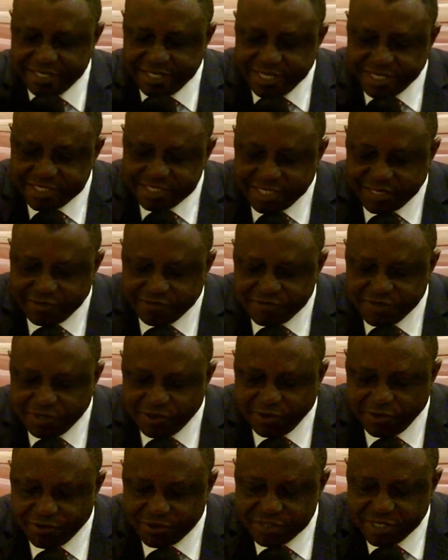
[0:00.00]
the angel of the
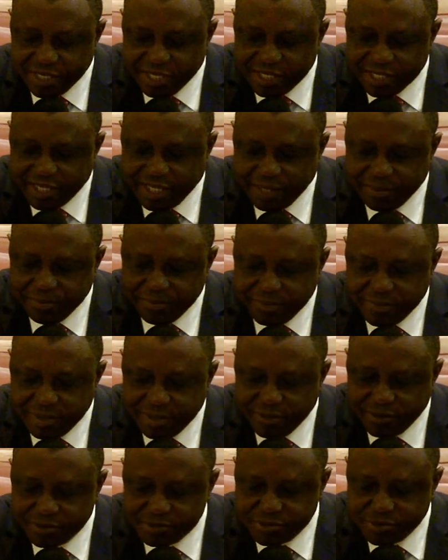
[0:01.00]
Lord came
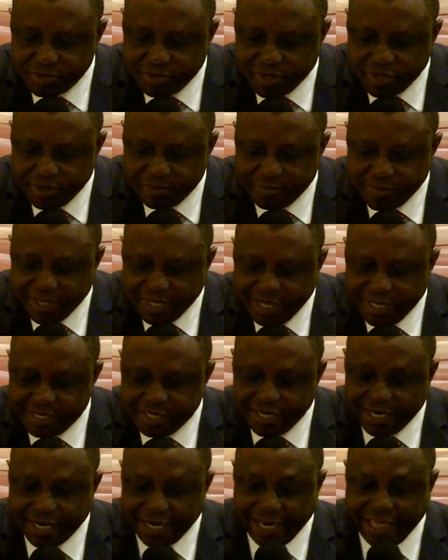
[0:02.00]
unto him, and
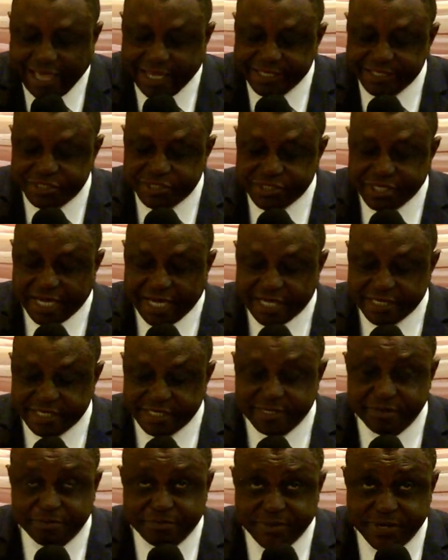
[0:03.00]
the light shined in
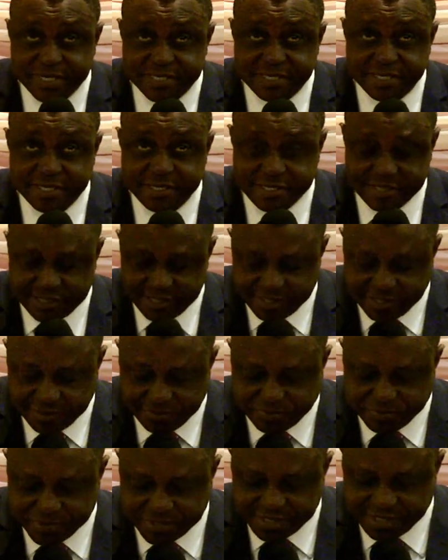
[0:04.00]
the prison.
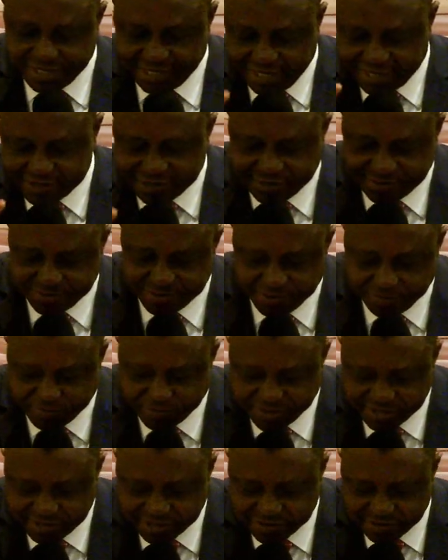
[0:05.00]
That's the
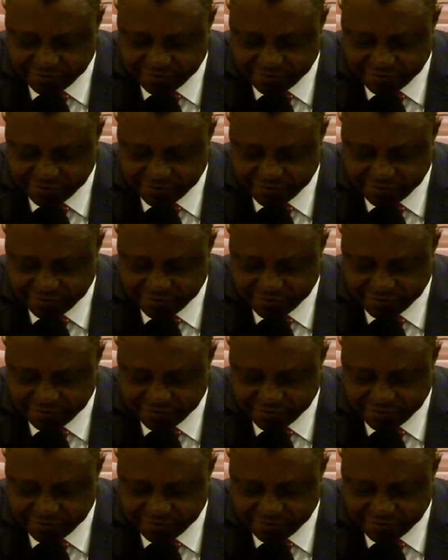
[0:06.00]
presence